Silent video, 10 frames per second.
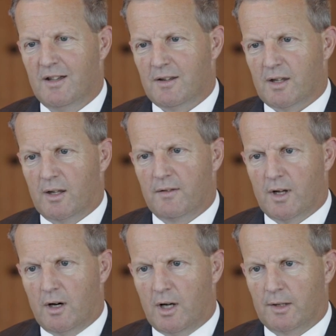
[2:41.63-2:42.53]

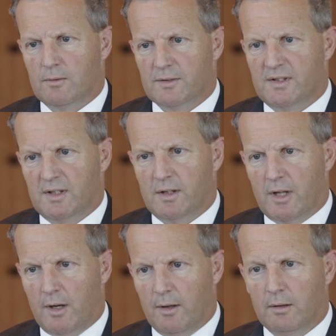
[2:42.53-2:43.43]
The High Court said
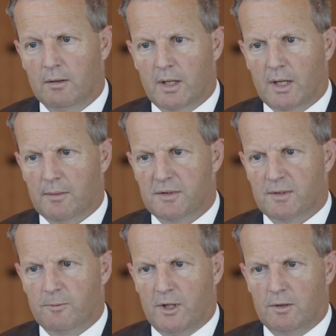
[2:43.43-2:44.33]
no,
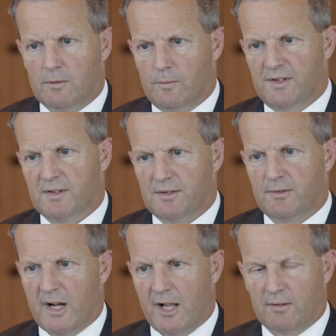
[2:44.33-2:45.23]
Supreme Court of Western
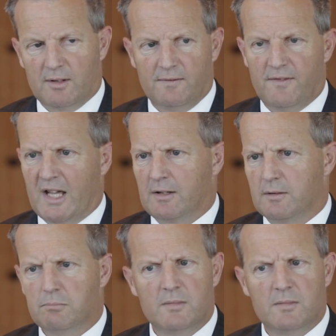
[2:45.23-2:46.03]
Australia, and in fact